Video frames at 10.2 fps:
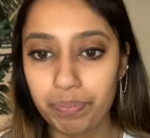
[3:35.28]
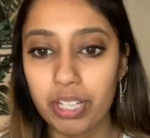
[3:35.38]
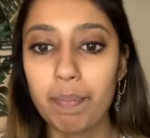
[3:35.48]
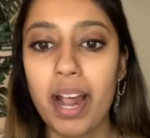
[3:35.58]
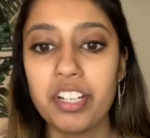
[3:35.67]

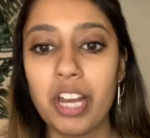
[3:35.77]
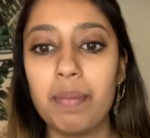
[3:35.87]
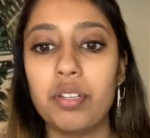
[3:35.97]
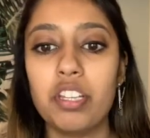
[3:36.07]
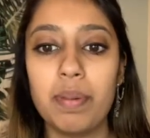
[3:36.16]
Match type,
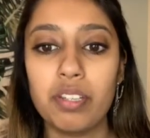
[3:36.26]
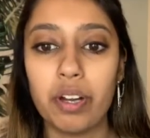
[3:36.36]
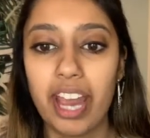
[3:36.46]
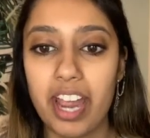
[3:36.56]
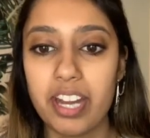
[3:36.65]
so this means
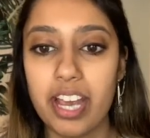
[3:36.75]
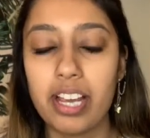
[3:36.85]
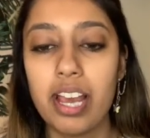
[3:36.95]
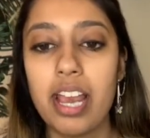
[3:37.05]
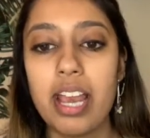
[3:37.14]

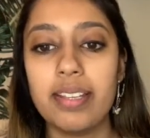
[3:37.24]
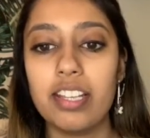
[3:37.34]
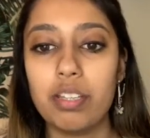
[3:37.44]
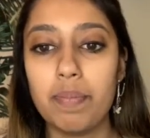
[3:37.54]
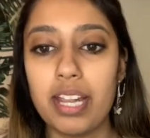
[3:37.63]
organic,
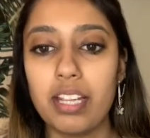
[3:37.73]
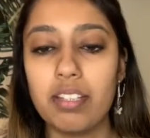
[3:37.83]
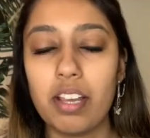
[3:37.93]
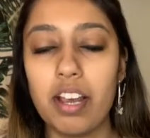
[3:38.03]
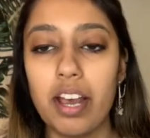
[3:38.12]
this
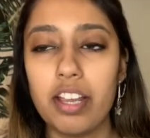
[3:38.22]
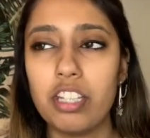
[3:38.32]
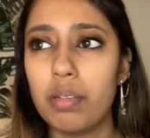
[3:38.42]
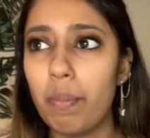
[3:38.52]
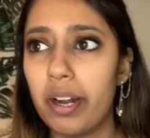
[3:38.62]
means
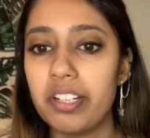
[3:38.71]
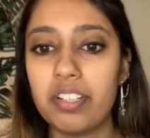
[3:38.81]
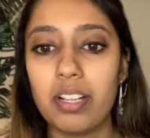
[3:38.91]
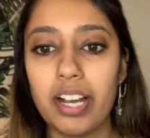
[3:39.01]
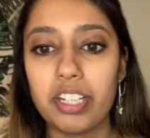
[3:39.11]
smart
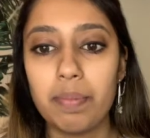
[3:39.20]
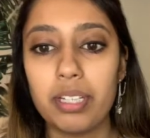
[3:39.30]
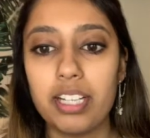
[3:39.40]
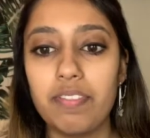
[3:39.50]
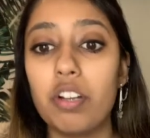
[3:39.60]
select, I
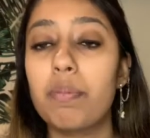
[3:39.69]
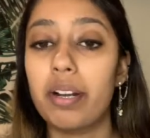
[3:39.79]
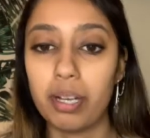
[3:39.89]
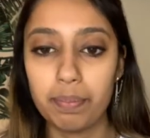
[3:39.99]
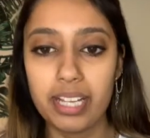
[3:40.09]
believe,
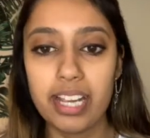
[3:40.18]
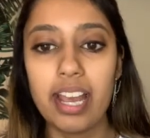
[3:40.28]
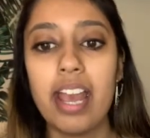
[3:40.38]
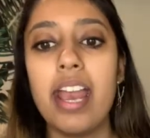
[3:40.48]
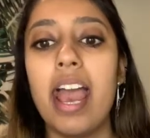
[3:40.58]
smart complete,
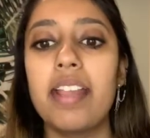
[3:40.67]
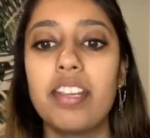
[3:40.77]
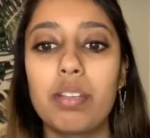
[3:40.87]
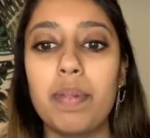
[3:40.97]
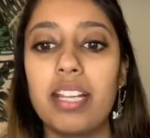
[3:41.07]
and
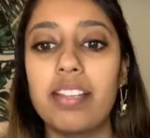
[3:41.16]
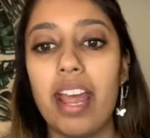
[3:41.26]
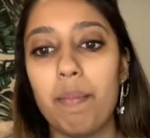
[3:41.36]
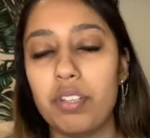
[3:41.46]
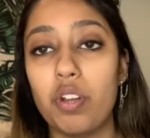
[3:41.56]
this means
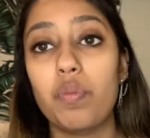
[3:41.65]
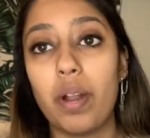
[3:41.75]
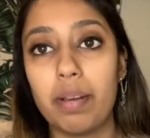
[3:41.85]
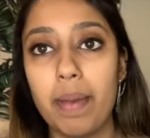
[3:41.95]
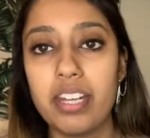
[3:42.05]
Amazon
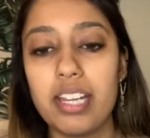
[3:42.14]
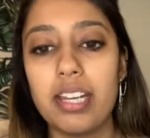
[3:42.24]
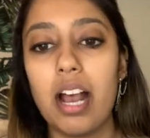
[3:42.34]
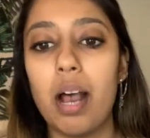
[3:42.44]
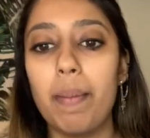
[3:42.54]
recommended.
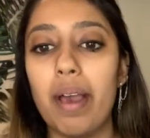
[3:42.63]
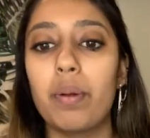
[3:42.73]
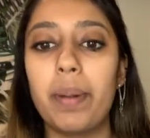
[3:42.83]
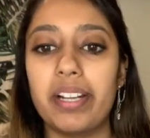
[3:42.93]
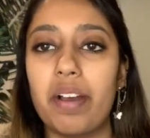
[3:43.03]
I
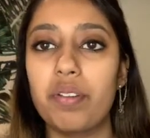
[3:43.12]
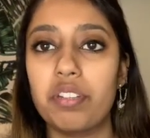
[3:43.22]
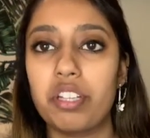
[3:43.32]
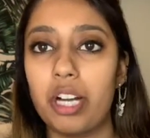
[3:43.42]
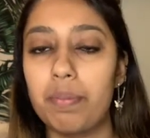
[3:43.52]
will break down
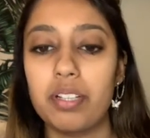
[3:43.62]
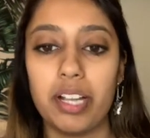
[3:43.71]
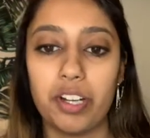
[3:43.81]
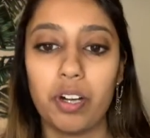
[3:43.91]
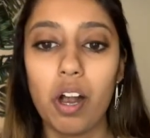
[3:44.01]
those terms
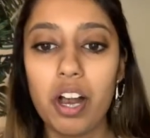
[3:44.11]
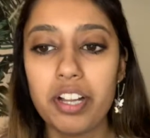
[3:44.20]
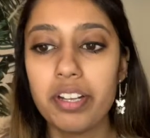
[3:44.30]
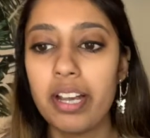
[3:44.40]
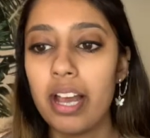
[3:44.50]
later
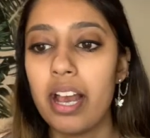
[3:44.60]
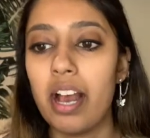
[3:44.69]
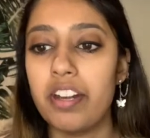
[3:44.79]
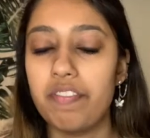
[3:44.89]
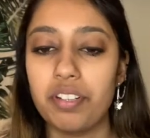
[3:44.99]
on
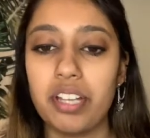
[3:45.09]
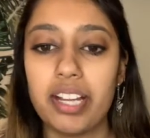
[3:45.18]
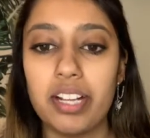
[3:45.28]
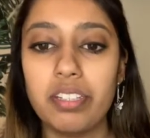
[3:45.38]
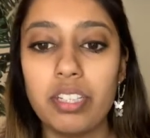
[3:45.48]
in a few
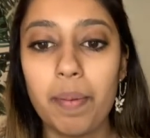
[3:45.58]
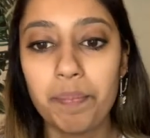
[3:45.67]
seconds.